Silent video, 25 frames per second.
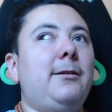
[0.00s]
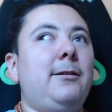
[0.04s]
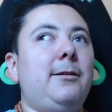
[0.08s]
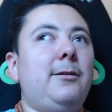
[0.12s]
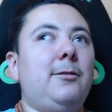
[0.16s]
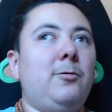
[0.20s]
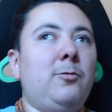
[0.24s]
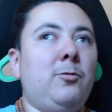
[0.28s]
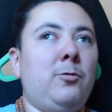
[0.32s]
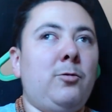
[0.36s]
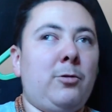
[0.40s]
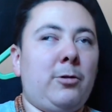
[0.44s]

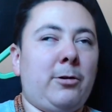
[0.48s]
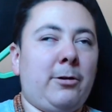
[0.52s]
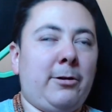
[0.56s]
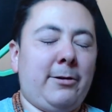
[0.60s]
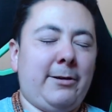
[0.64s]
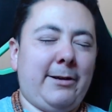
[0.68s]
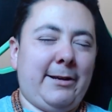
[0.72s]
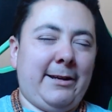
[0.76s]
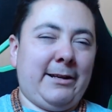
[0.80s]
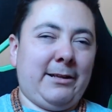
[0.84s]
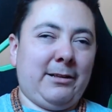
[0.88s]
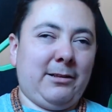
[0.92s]

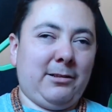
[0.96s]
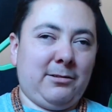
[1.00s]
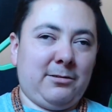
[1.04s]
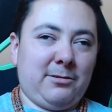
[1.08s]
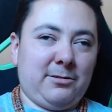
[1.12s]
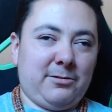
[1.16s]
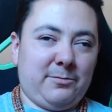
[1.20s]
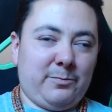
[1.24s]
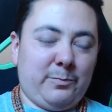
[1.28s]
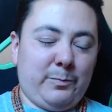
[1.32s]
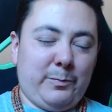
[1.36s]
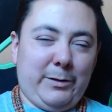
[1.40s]
Or it'll
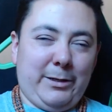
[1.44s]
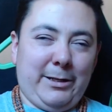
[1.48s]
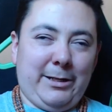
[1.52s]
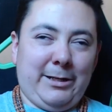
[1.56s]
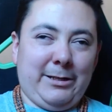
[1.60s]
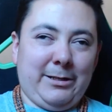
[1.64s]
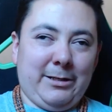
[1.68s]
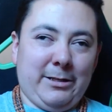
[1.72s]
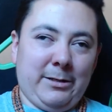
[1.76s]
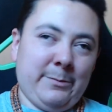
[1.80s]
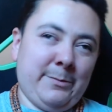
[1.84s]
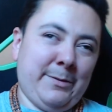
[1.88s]

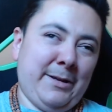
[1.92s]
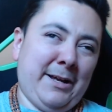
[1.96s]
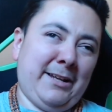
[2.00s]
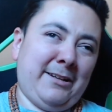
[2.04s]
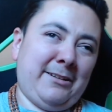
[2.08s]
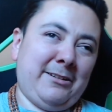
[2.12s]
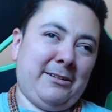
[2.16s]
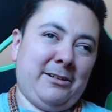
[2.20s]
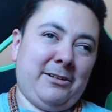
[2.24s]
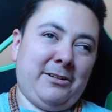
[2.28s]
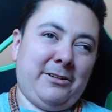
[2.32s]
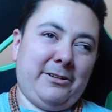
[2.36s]
be a
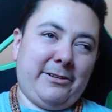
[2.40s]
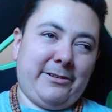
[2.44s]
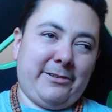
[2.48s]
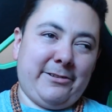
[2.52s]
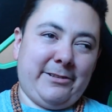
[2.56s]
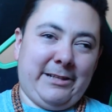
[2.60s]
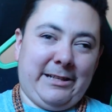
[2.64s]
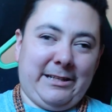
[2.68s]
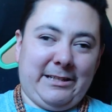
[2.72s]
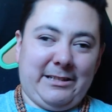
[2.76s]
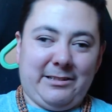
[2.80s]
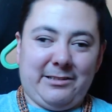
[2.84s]
bad dog
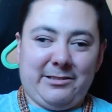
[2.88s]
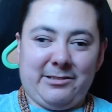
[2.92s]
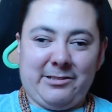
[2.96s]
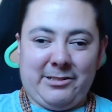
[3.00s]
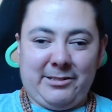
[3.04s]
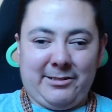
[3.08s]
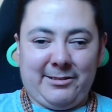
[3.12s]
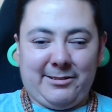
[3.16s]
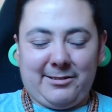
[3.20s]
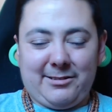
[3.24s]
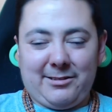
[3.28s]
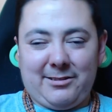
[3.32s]
that's
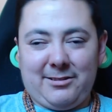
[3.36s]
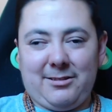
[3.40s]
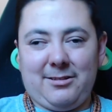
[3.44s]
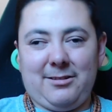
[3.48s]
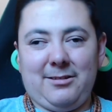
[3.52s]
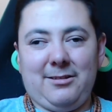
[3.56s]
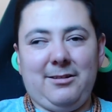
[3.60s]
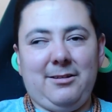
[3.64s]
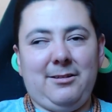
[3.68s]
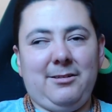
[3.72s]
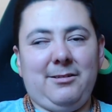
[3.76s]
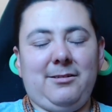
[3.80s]
just,
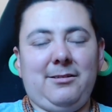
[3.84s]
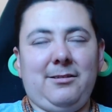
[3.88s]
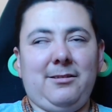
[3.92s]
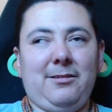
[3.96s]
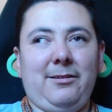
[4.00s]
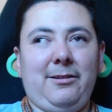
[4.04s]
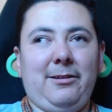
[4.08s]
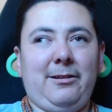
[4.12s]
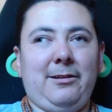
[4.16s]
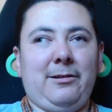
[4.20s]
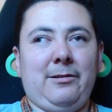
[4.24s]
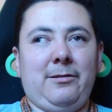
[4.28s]

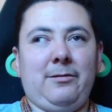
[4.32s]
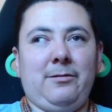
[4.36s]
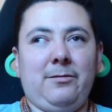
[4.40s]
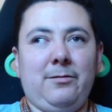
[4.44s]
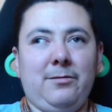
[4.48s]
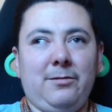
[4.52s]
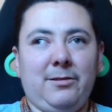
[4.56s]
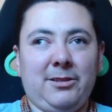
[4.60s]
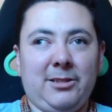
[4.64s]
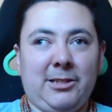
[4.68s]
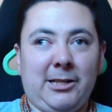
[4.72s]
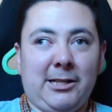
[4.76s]

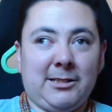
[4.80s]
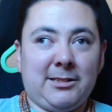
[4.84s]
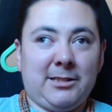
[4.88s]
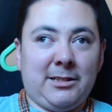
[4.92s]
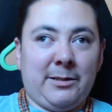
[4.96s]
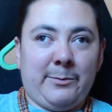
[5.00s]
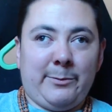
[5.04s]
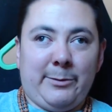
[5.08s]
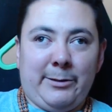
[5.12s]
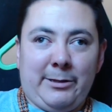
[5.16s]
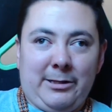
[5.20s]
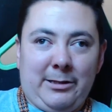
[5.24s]
locked
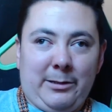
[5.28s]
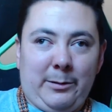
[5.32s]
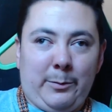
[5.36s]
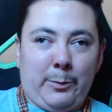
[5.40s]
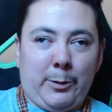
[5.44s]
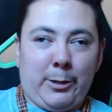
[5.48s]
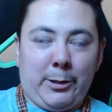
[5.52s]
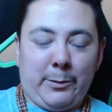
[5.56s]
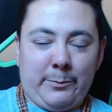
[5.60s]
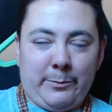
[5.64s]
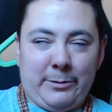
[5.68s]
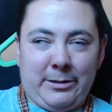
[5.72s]
up in the
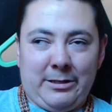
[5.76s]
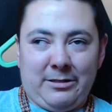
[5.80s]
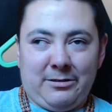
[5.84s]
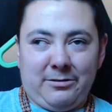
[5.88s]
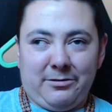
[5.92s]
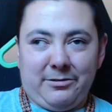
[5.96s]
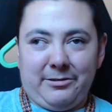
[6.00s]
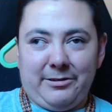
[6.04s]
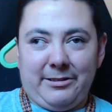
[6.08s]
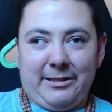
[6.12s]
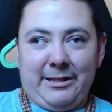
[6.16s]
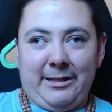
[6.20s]
apartment
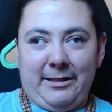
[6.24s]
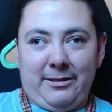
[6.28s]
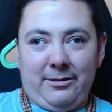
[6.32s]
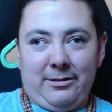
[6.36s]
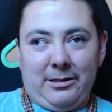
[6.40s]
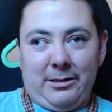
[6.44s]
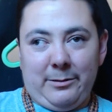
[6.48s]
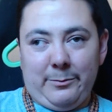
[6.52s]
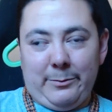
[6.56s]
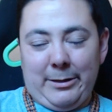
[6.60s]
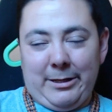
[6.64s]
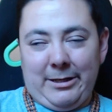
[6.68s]
all day,
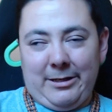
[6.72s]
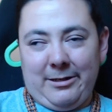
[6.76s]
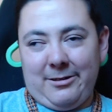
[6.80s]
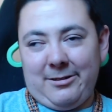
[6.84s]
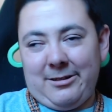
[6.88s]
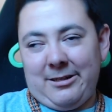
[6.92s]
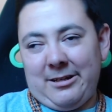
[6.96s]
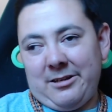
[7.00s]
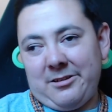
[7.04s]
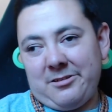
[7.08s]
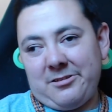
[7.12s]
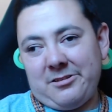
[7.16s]
not paying
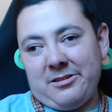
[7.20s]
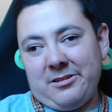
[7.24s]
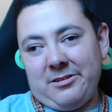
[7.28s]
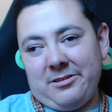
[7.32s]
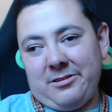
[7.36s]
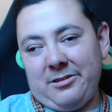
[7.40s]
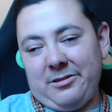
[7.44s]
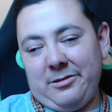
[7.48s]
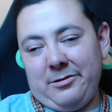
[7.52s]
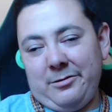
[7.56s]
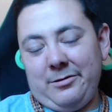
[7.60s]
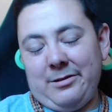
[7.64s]
attention
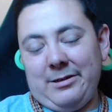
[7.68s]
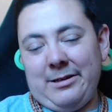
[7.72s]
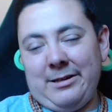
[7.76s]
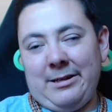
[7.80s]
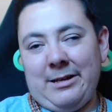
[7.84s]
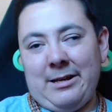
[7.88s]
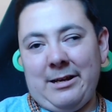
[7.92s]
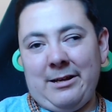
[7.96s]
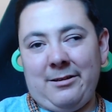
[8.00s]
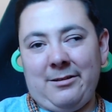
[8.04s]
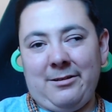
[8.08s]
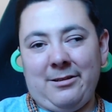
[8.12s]
to,
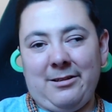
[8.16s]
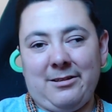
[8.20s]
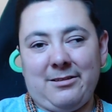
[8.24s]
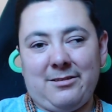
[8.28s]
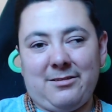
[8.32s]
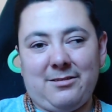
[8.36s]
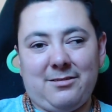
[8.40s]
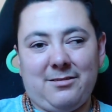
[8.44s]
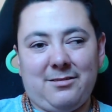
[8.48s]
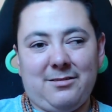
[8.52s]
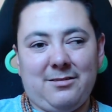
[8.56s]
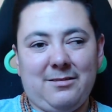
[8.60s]
and
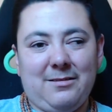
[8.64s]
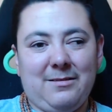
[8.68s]
it's